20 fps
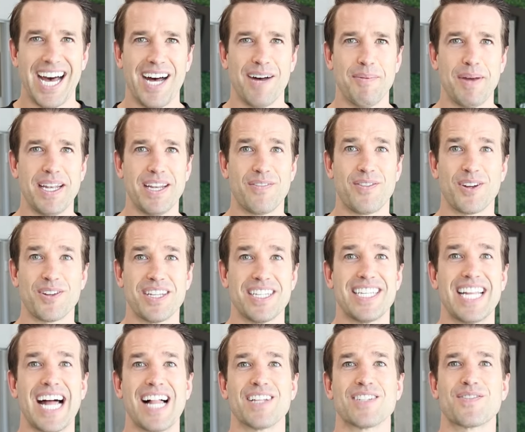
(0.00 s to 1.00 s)
And if you're in the
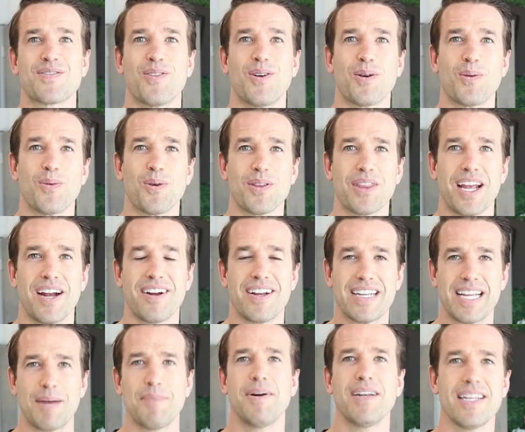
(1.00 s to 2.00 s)
Dallas-Fort Worth area,
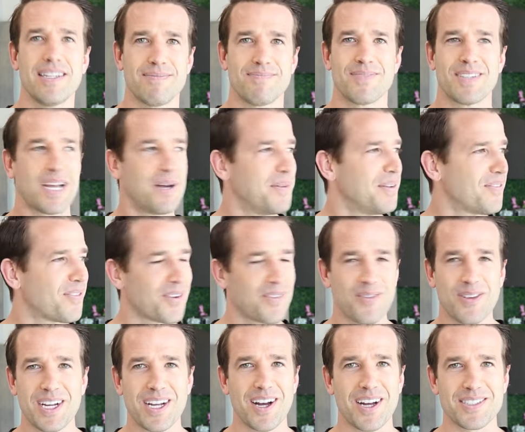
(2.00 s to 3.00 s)
come in for a
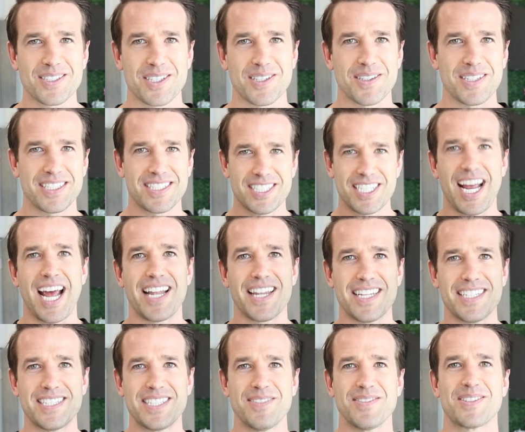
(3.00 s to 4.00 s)
free consult. Let's chat,
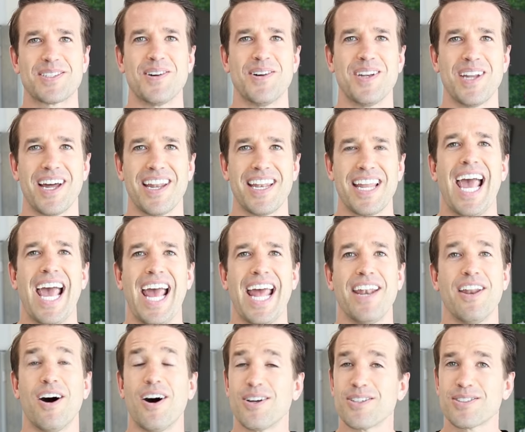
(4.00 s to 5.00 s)
let's see what's going on.
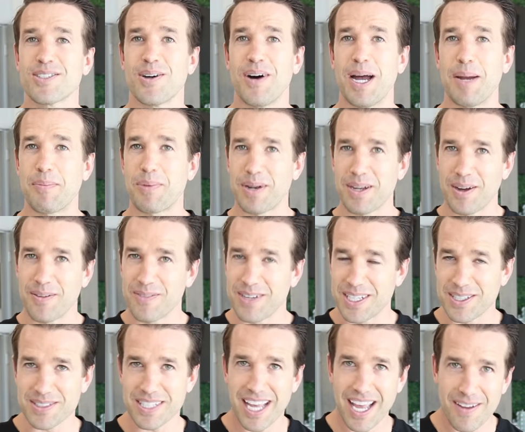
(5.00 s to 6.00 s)
And also I'm putting out
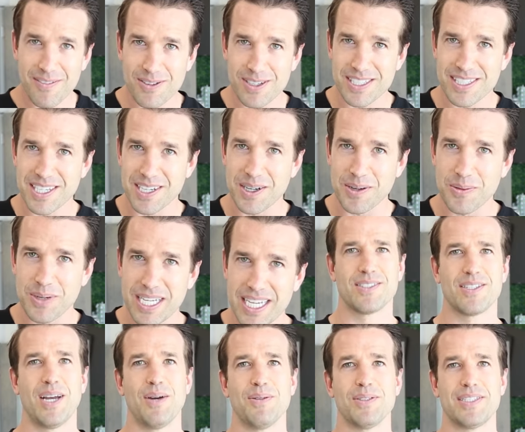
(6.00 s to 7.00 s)
videos every single week,
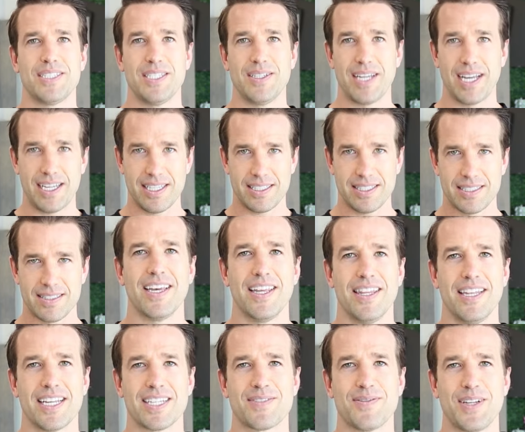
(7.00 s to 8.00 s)
so I will see you guys in
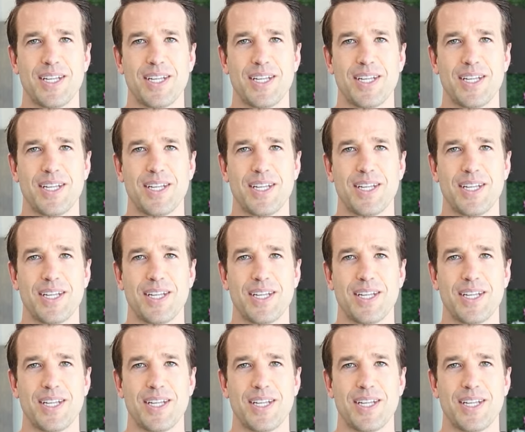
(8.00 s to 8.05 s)
the next